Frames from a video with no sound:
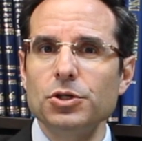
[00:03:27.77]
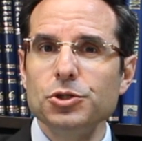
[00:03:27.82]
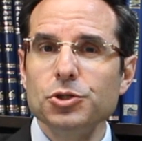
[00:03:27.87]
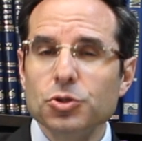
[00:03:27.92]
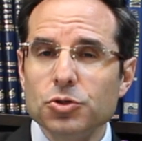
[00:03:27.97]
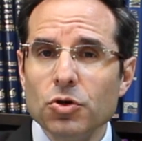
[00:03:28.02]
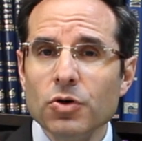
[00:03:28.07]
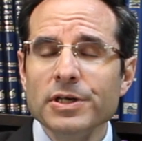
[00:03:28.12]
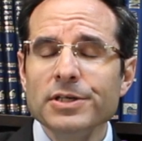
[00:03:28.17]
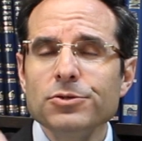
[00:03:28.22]
You're
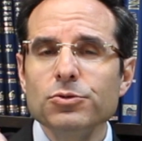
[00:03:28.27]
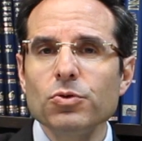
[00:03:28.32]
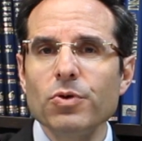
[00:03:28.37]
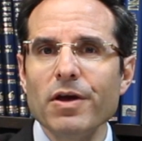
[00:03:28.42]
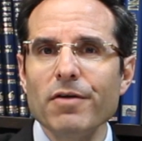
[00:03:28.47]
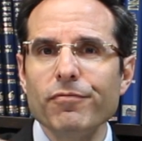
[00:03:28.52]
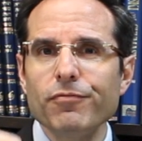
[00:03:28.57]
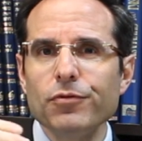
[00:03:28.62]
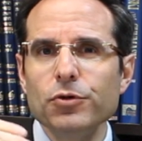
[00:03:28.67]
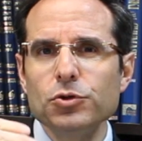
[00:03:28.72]
going to
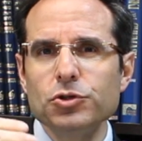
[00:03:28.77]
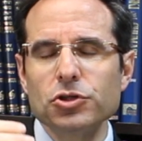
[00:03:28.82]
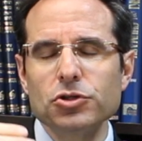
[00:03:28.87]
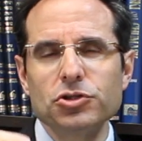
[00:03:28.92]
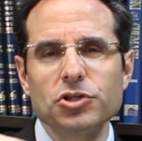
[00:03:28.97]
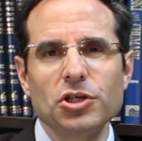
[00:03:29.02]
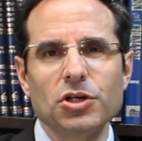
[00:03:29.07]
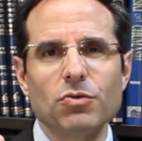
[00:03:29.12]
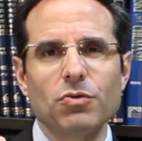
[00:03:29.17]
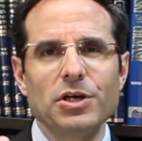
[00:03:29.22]
have future
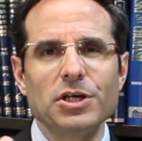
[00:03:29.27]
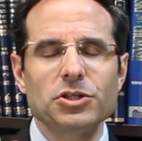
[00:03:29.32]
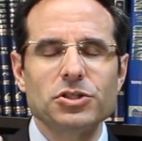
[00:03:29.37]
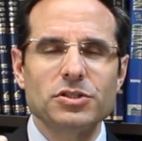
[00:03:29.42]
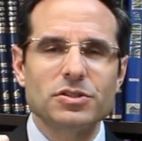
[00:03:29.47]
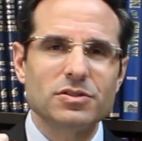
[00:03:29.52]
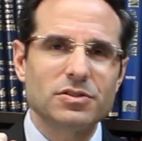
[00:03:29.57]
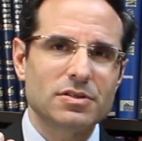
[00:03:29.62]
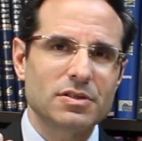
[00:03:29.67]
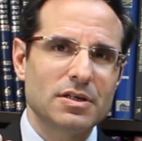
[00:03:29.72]

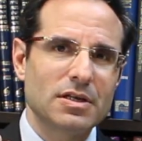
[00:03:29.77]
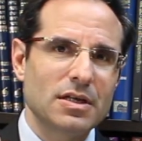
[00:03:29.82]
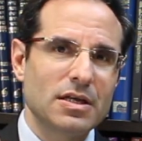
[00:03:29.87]
generations.